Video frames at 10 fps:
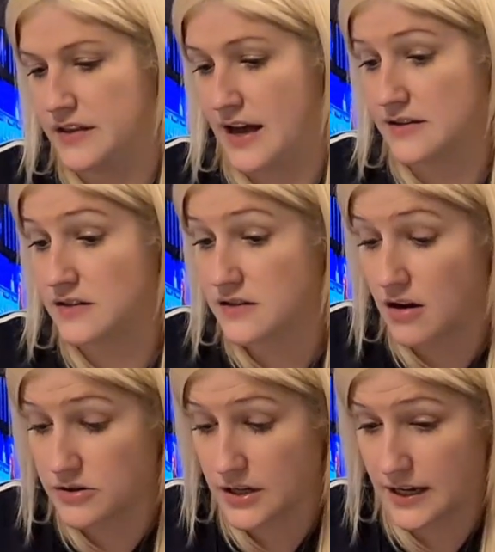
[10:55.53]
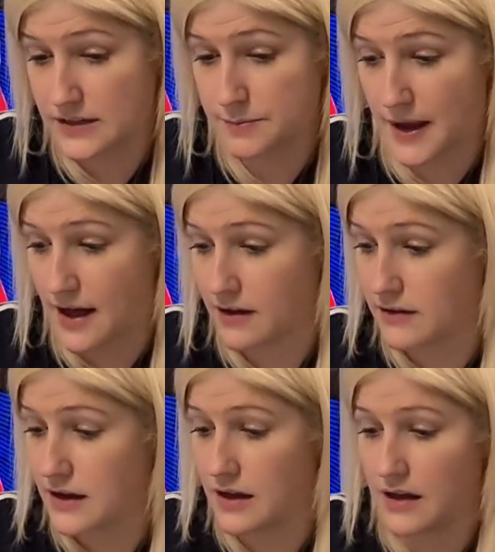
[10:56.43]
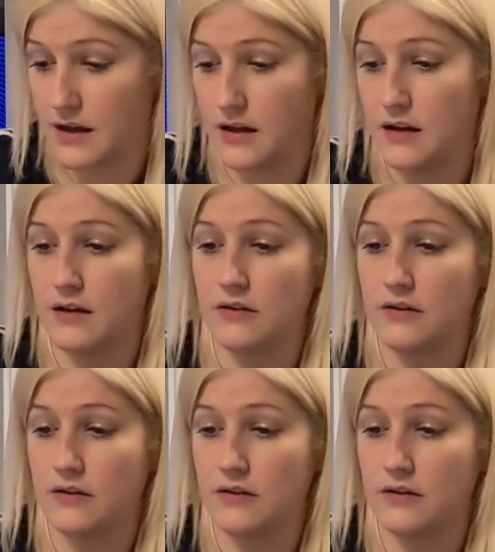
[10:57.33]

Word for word: That's such a nice palette.